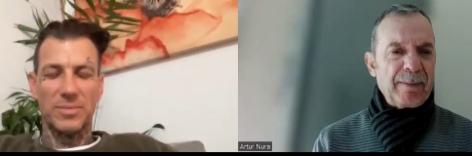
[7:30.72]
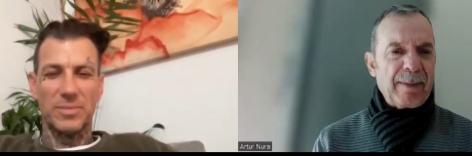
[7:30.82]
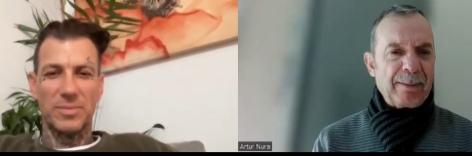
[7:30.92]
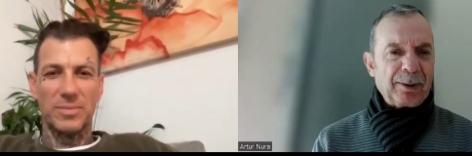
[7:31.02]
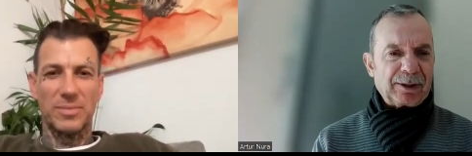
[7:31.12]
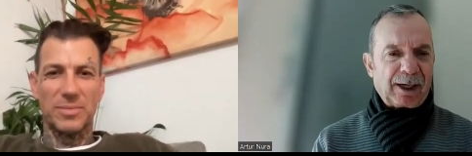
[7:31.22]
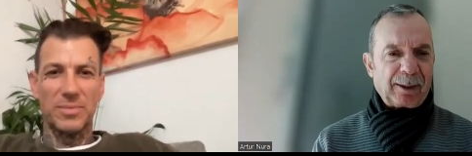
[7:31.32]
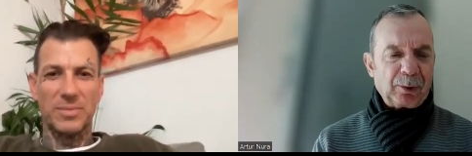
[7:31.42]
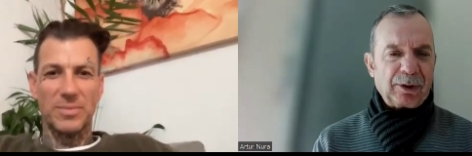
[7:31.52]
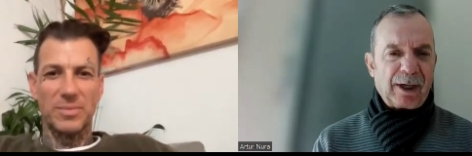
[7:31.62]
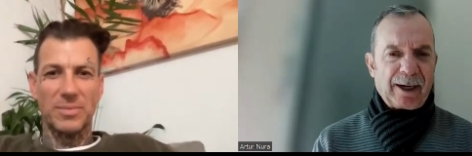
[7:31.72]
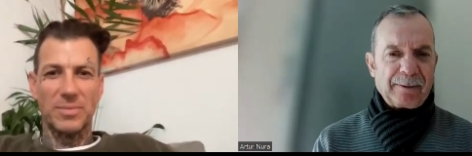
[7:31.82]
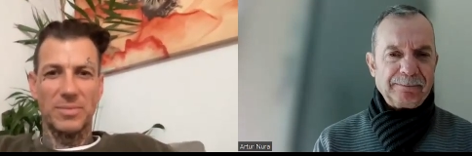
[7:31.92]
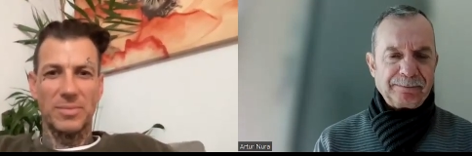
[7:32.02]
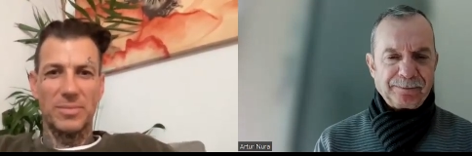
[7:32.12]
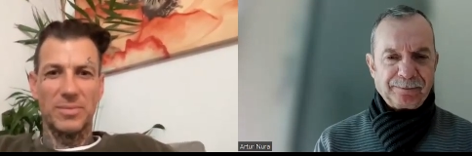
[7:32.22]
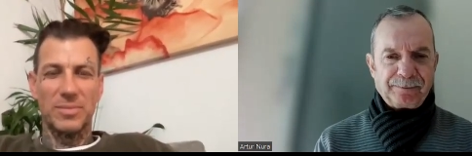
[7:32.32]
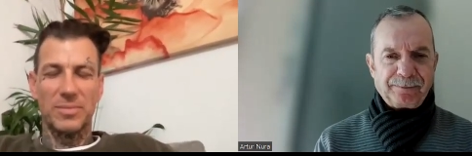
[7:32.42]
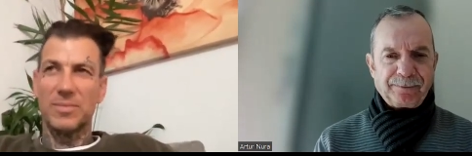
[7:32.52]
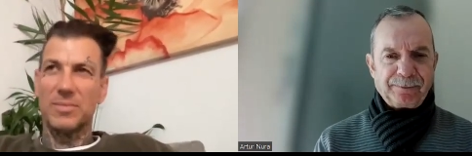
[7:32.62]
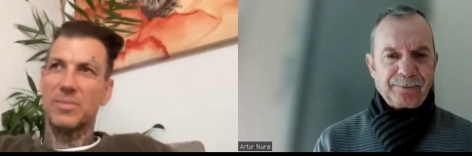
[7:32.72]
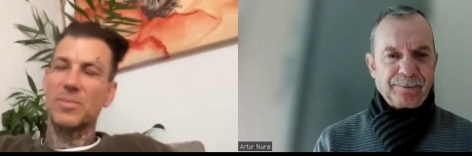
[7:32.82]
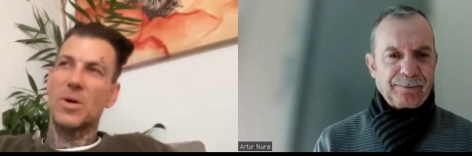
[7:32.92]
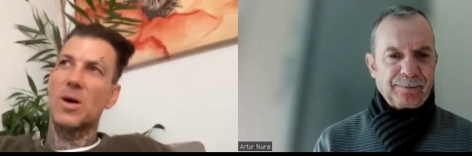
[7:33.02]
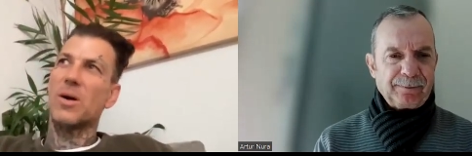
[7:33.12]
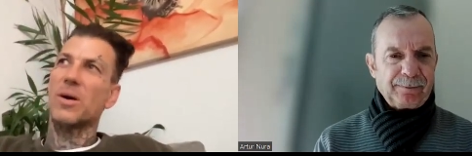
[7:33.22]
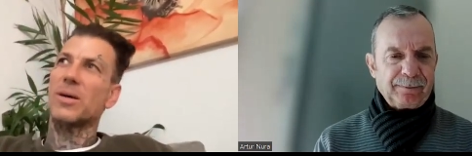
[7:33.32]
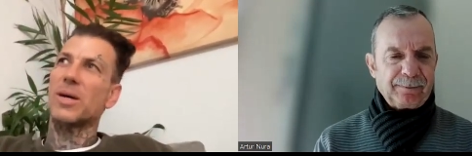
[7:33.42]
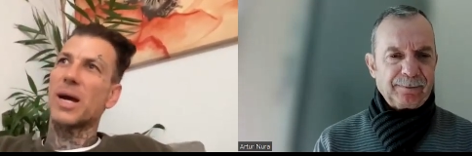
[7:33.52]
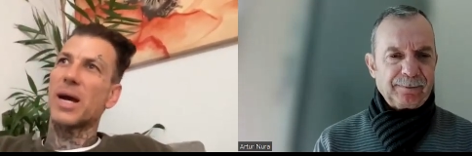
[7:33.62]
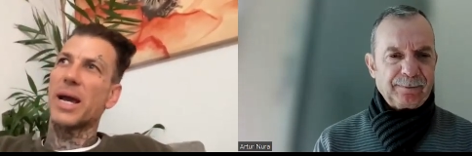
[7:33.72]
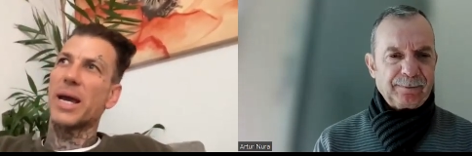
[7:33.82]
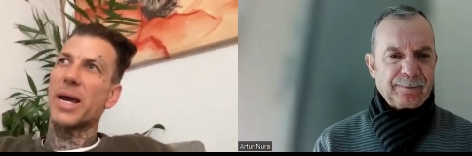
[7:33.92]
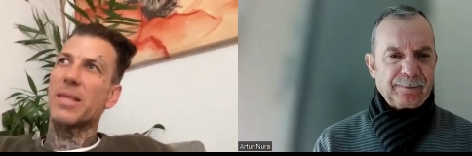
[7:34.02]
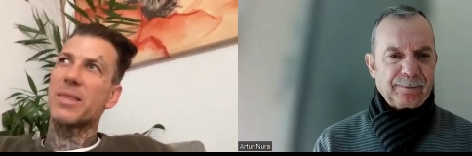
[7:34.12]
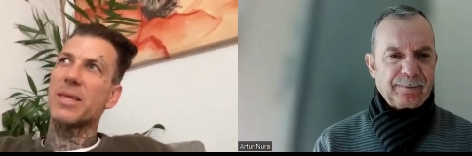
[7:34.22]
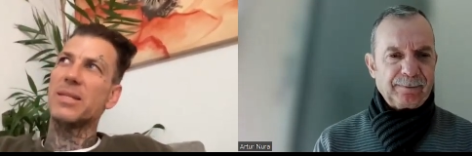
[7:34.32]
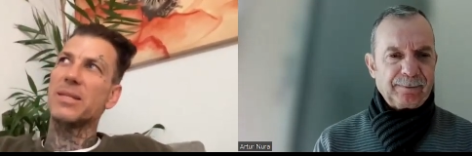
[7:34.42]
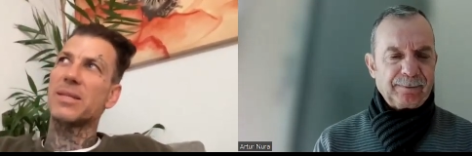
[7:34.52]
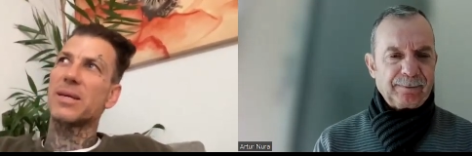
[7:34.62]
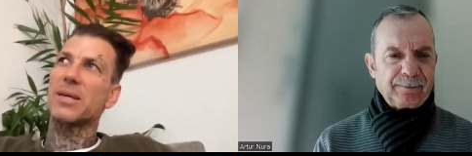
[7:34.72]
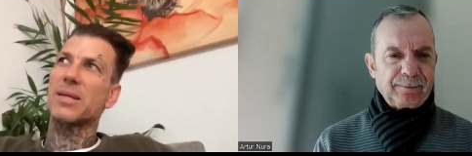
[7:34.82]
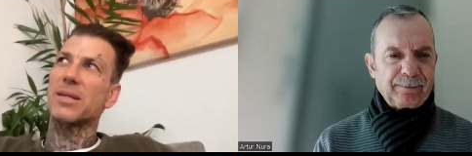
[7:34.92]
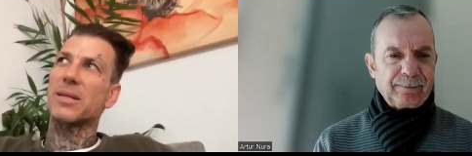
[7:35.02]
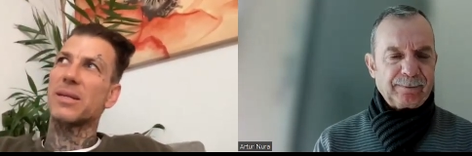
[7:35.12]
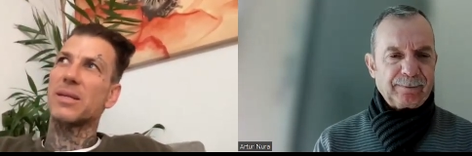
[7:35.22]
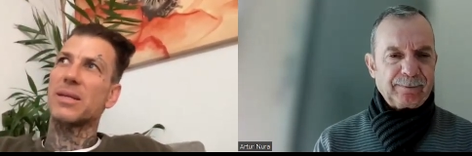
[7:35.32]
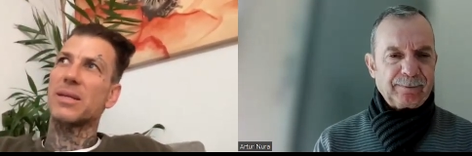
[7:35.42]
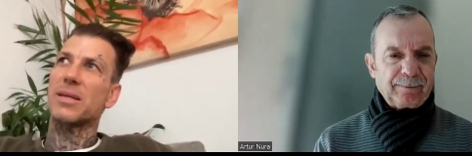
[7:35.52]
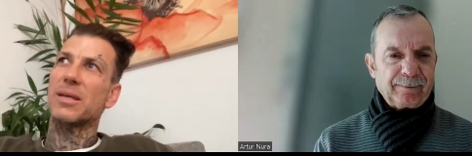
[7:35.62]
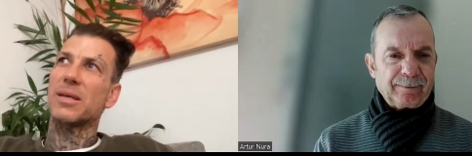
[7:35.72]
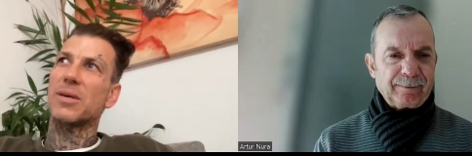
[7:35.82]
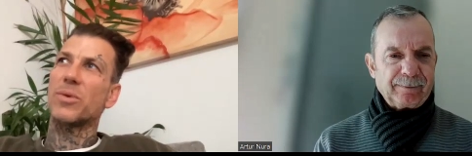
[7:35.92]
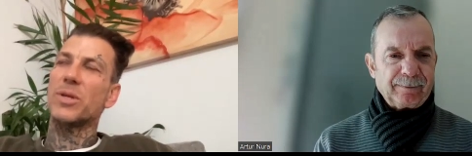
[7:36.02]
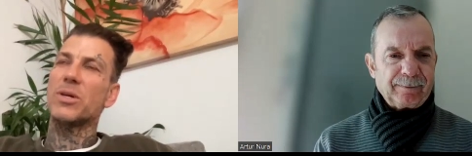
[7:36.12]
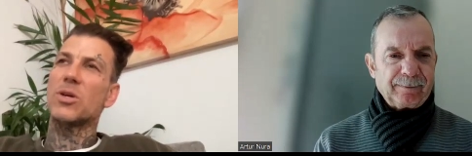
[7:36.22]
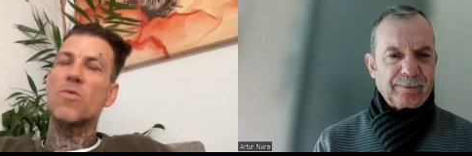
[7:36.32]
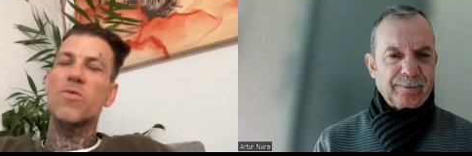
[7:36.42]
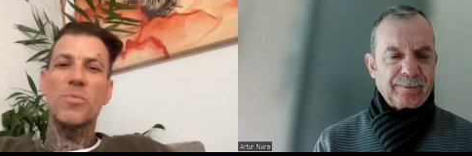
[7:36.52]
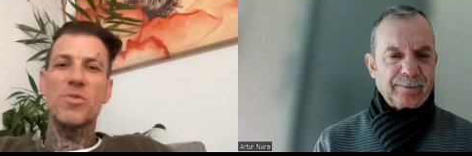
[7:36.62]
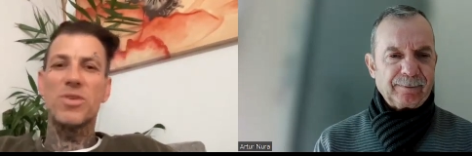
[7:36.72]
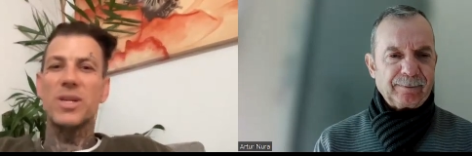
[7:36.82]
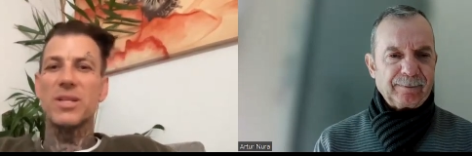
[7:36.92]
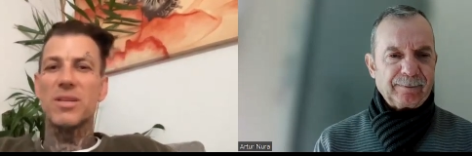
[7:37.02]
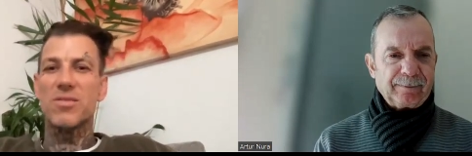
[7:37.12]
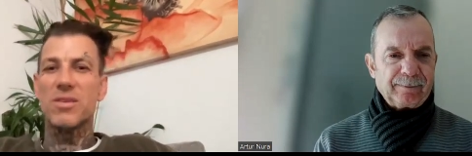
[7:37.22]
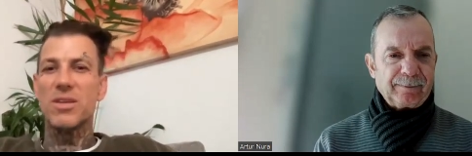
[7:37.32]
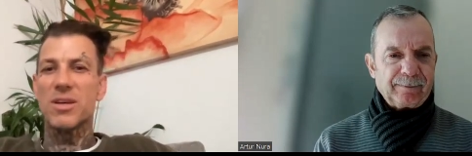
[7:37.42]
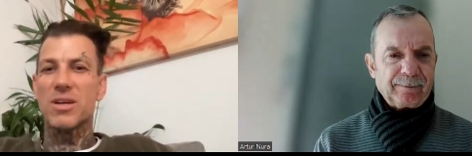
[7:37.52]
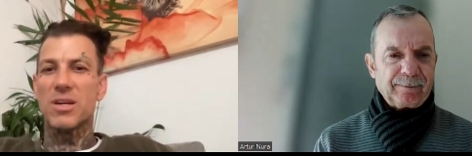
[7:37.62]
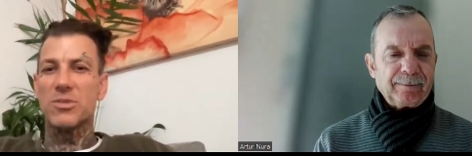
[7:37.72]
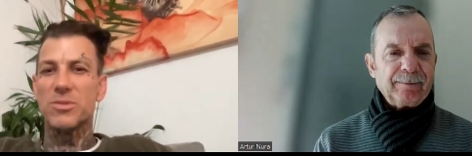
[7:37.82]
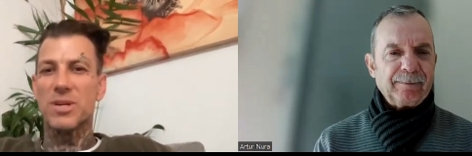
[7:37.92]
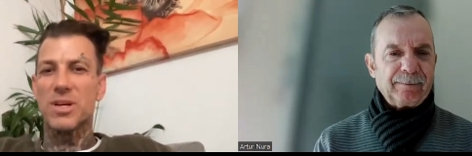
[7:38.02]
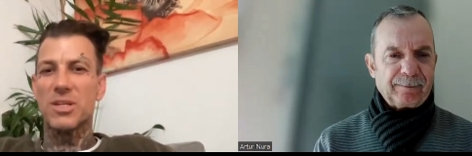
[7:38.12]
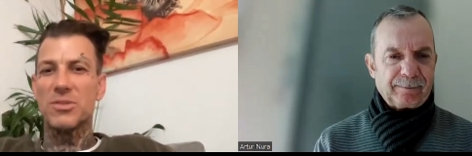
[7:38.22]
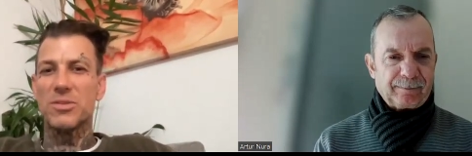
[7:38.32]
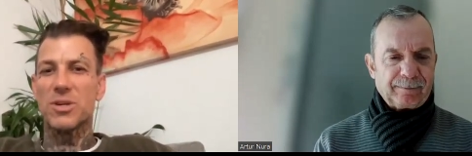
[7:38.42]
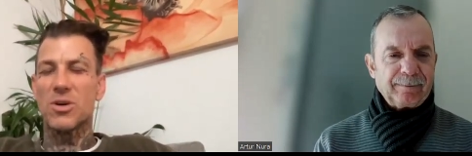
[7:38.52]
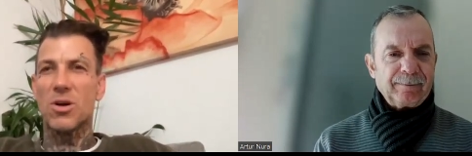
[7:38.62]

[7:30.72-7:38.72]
Speaker 1: remember time to time?
Speaker 2: Oh, I, I think the when you go from city to city and country to country, the